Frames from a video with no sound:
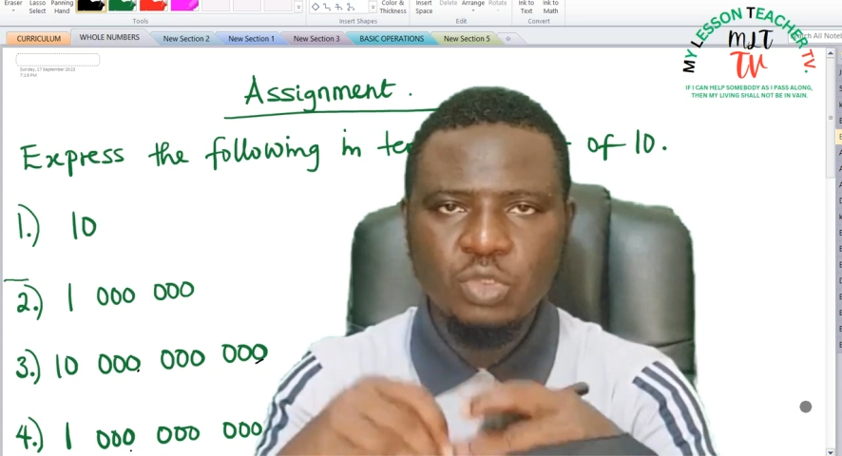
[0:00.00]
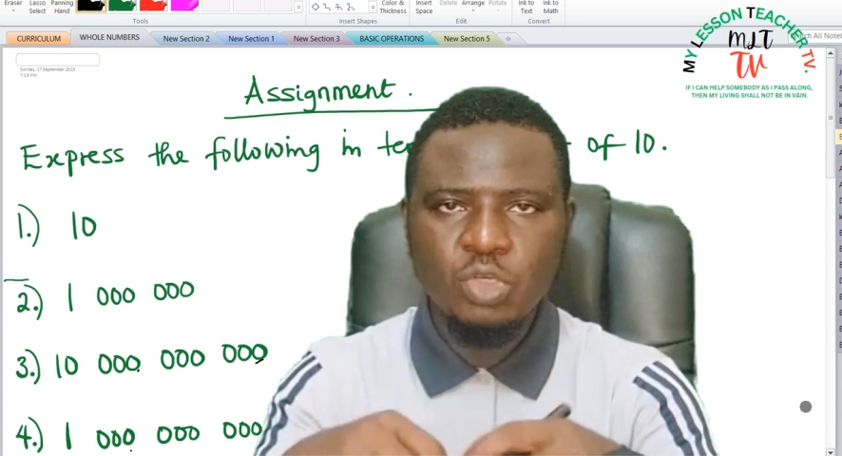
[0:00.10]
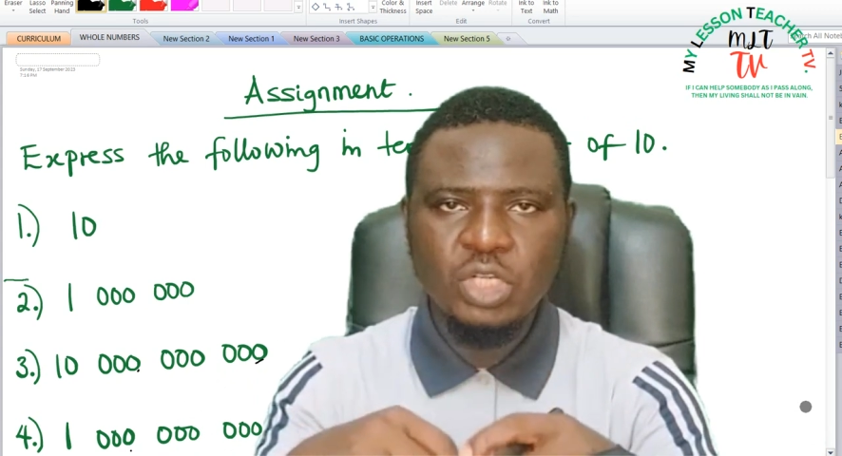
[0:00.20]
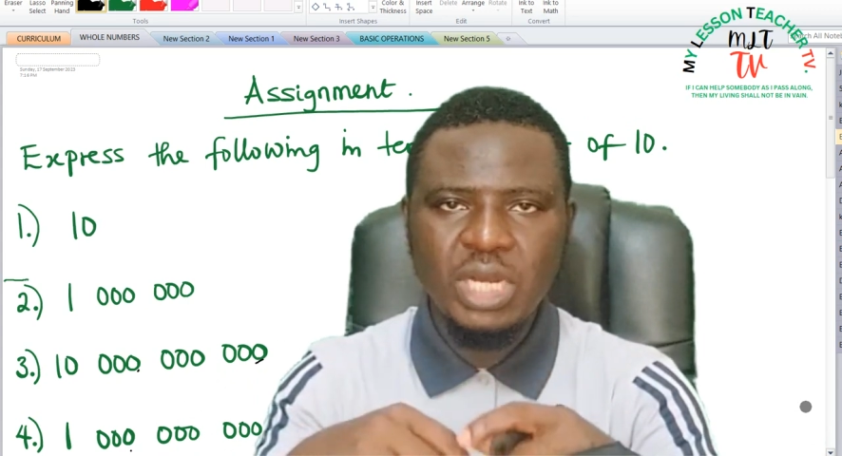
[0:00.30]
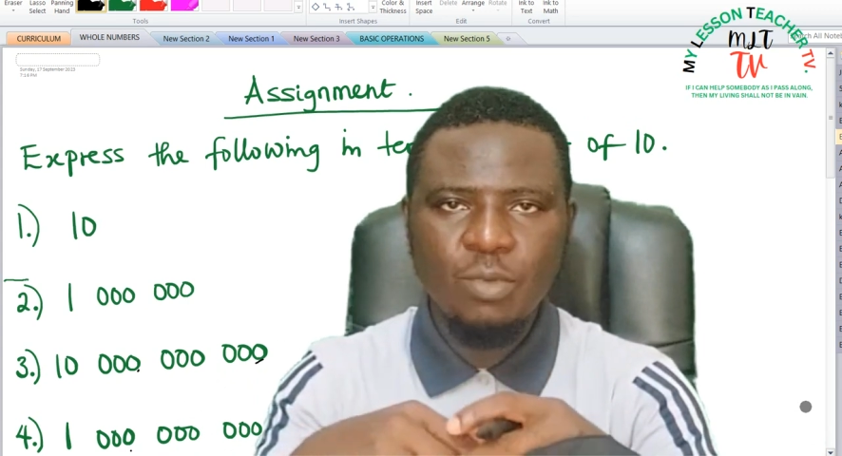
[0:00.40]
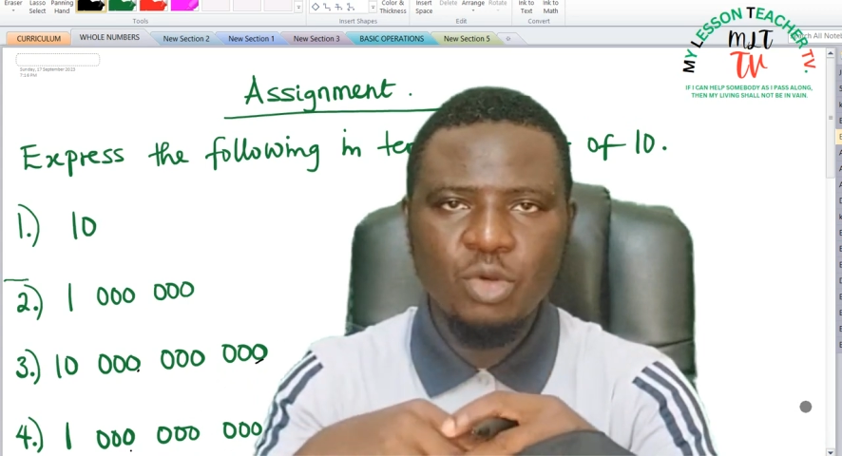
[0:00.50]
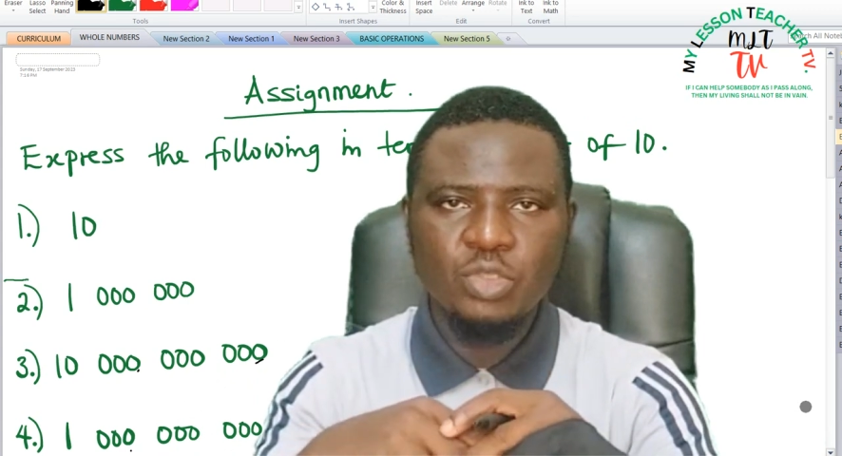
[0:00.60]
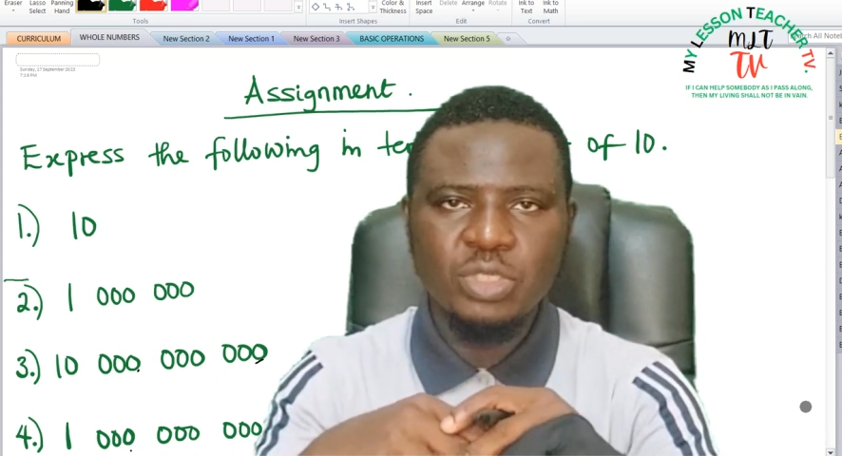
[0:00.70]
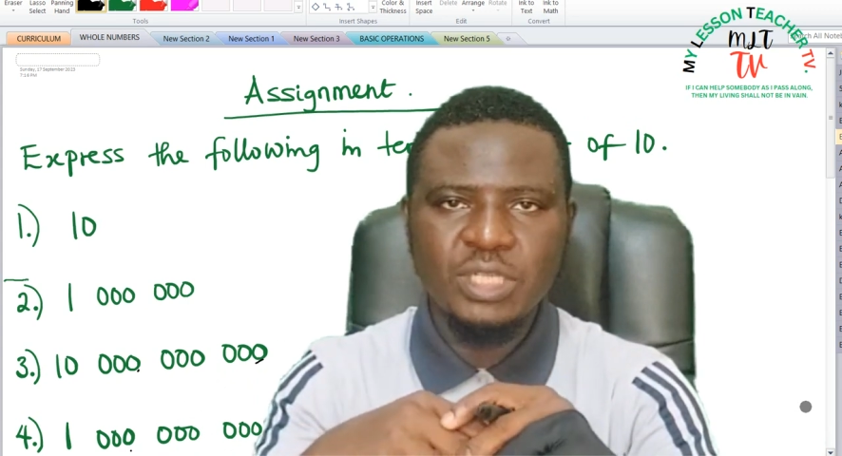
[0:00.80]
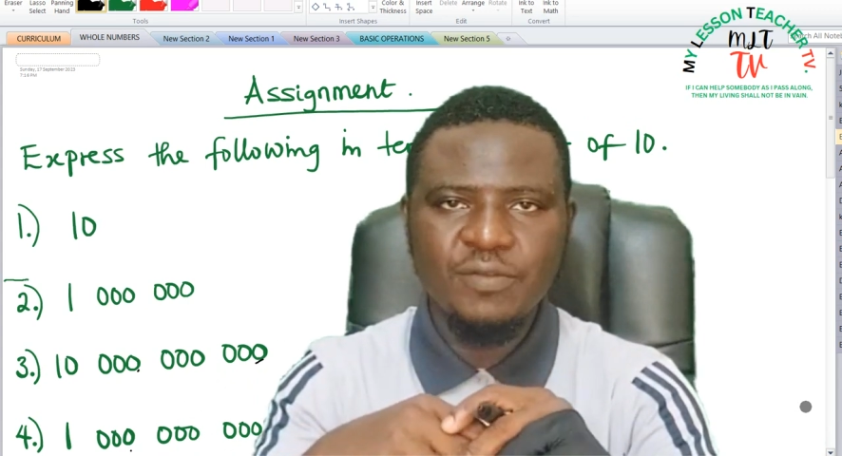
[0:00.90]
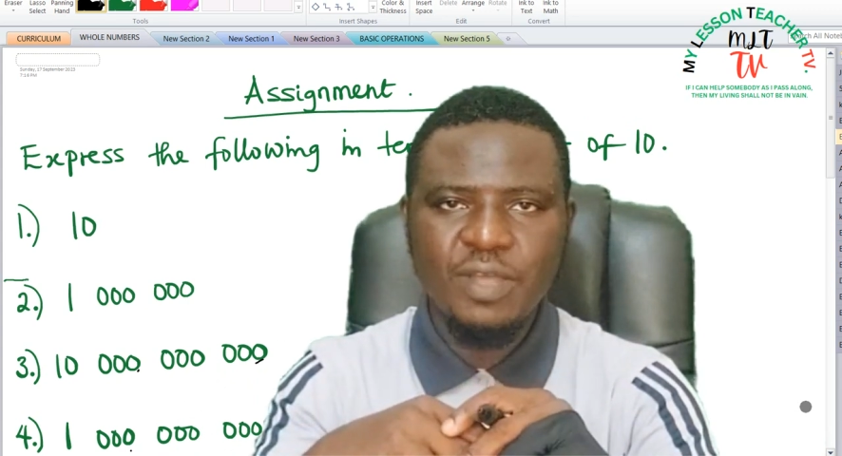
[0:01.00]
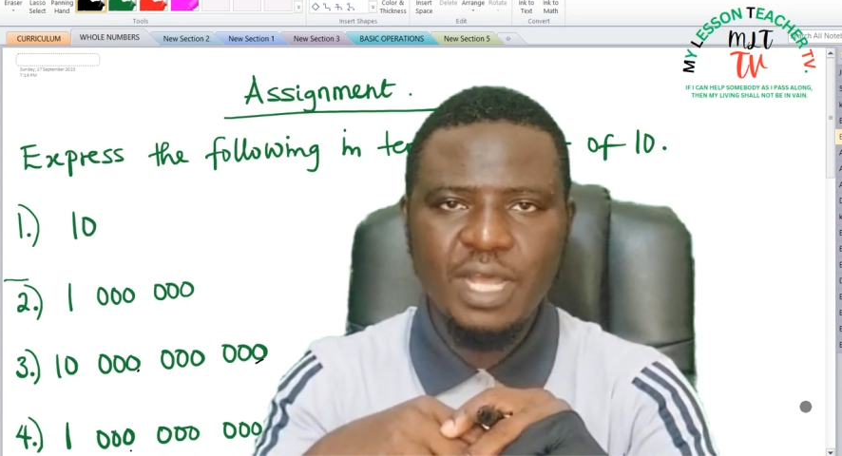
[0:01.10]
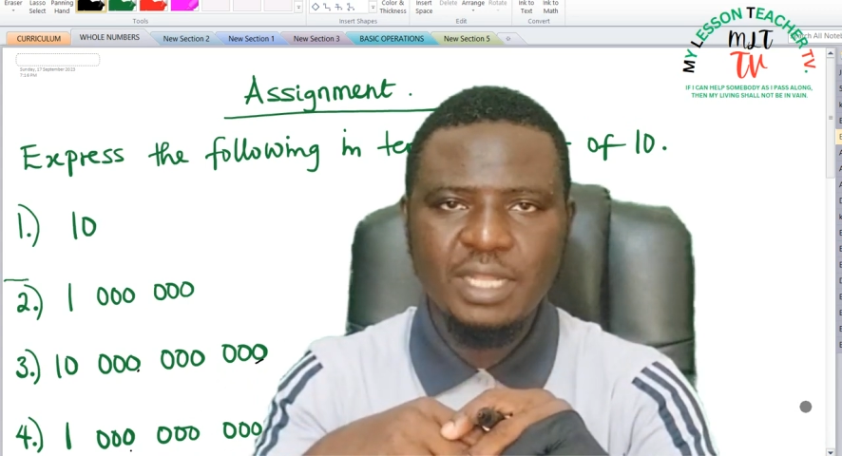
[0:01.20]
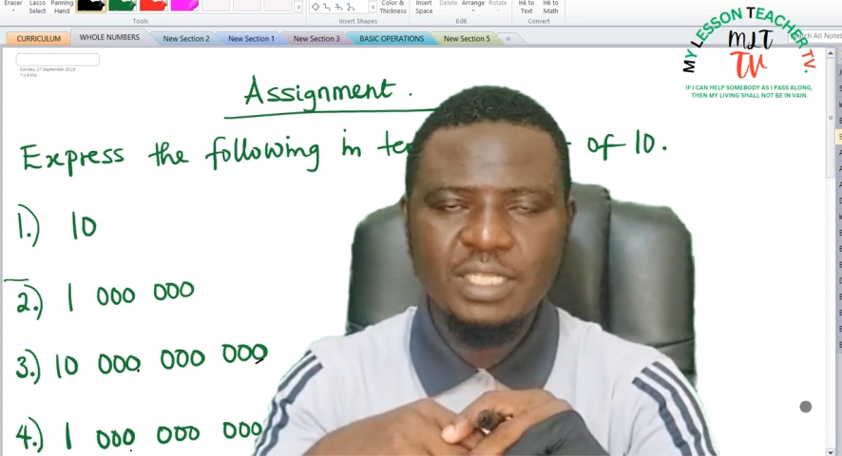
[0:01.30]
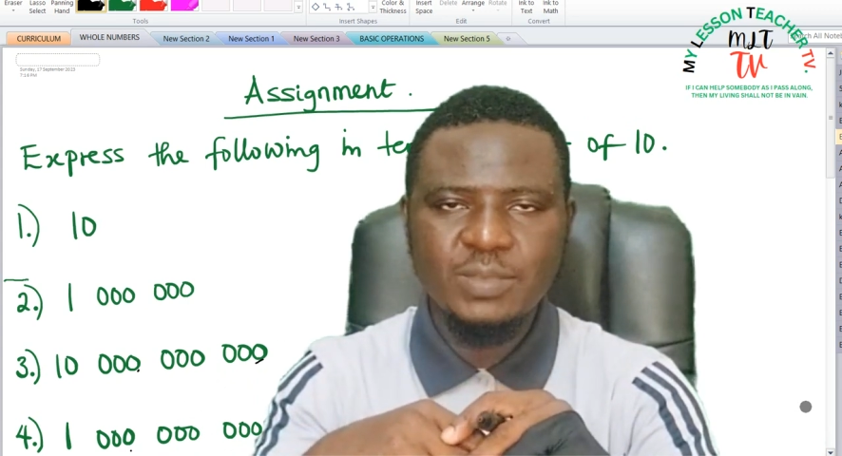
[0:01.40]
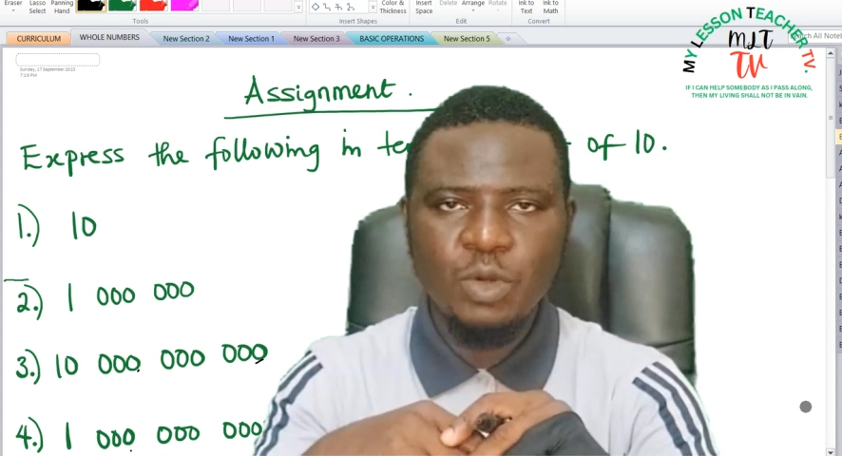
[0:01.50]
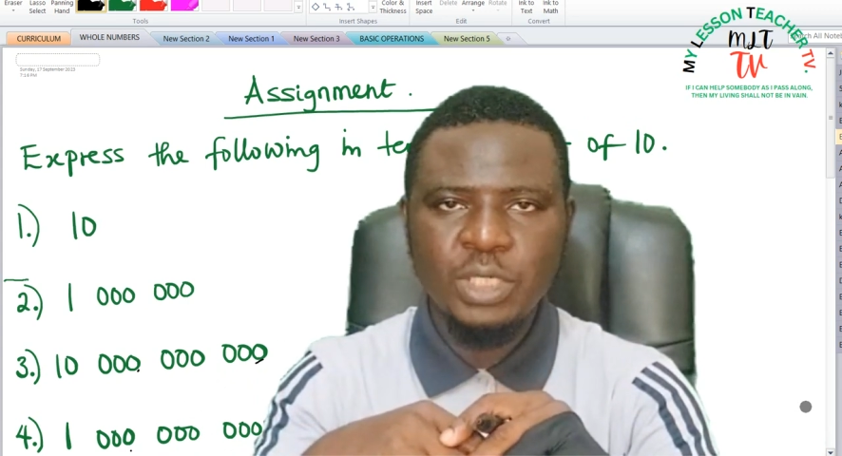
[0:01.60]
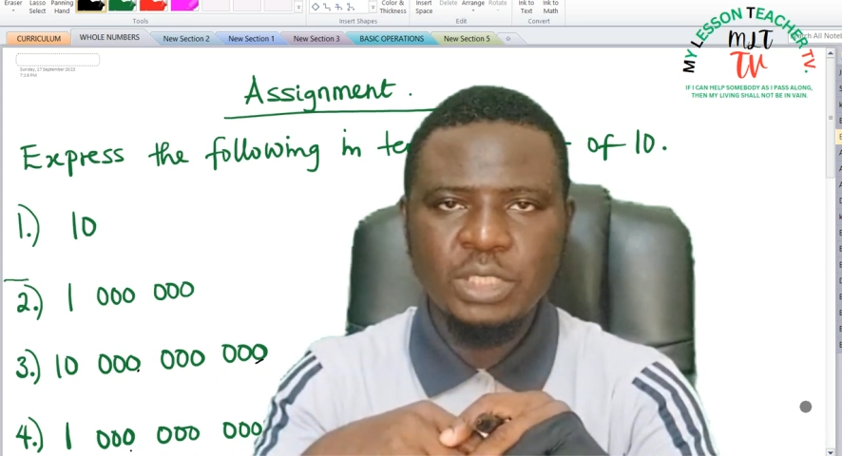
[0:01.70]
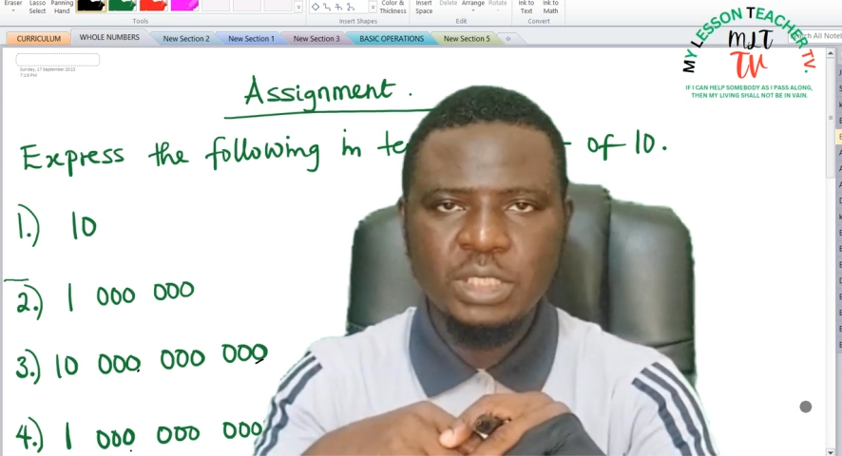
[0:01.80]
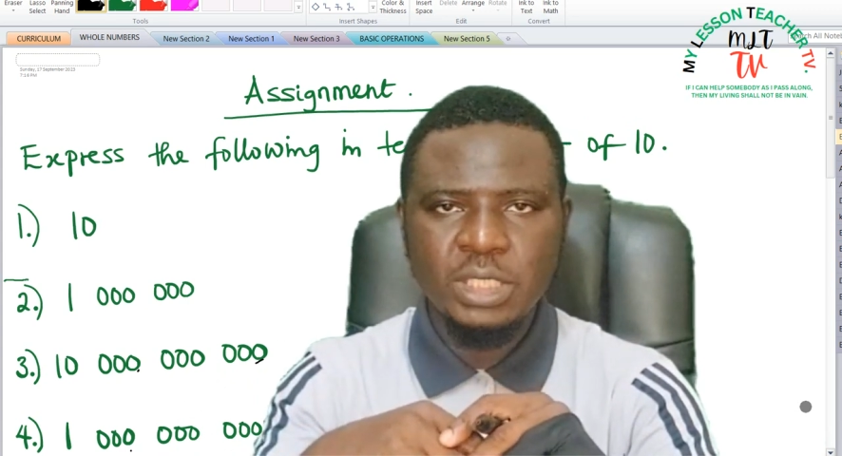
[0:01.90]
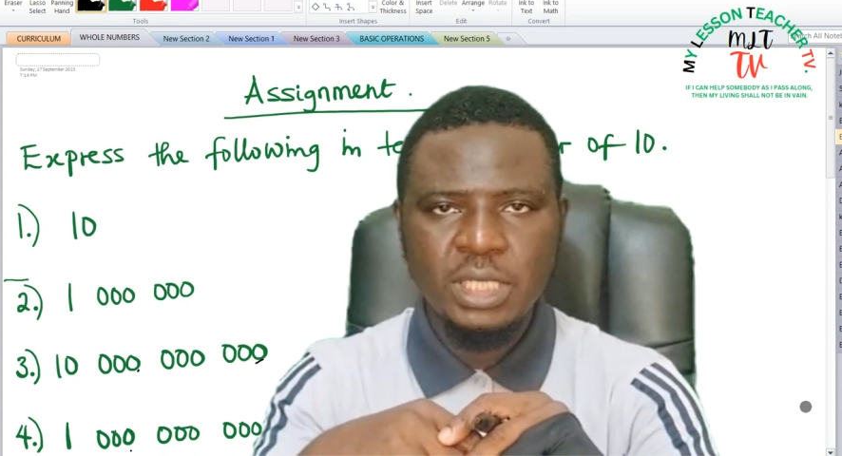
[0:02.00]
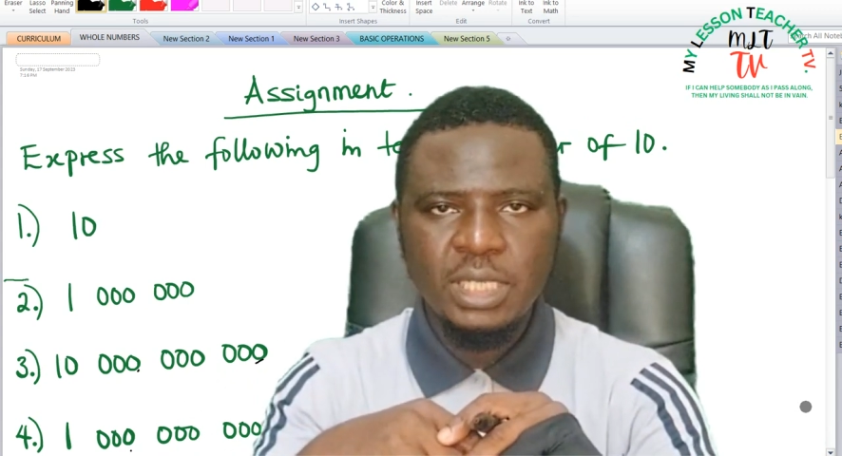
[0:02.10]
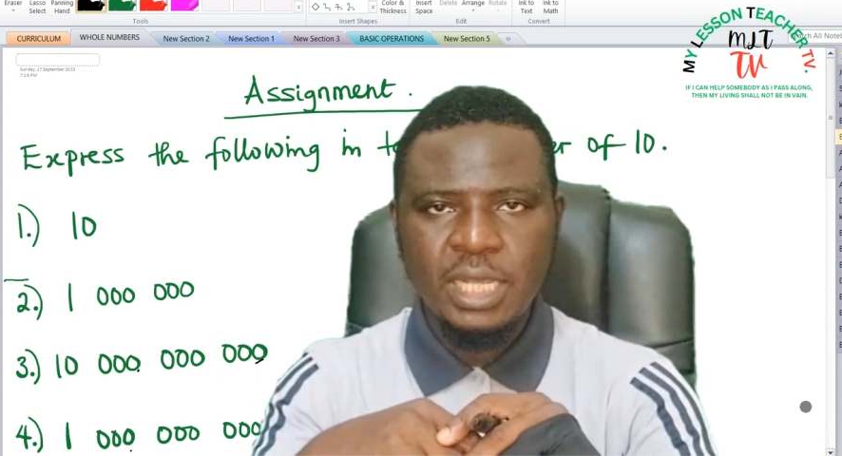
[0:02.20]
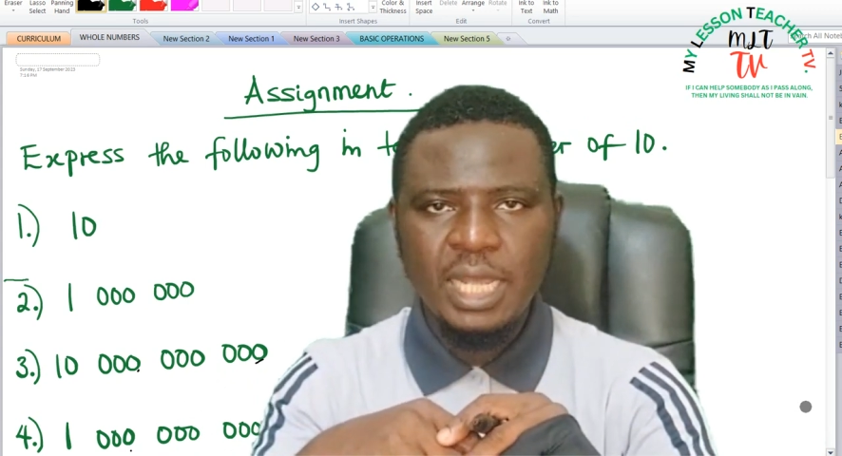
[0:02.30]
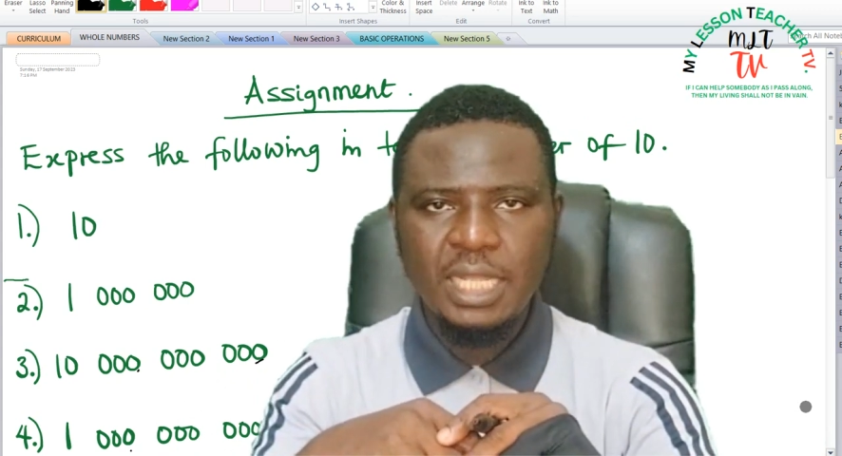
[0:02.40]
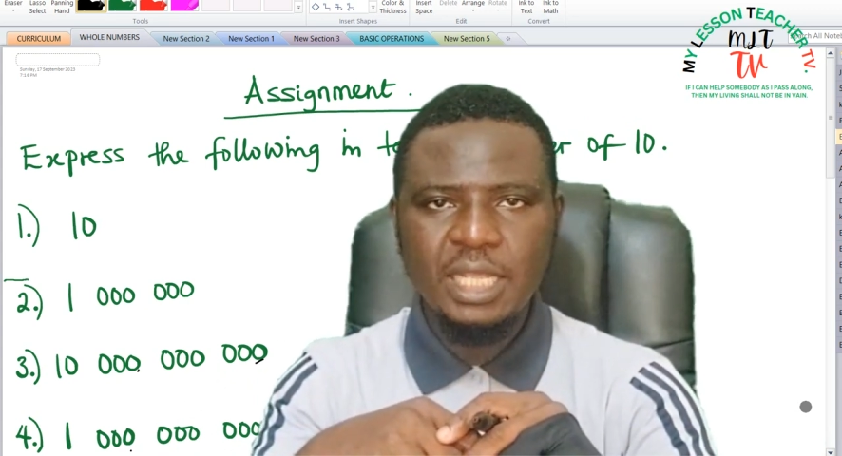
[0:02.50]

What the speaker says: with the solution I'm going to give at this point,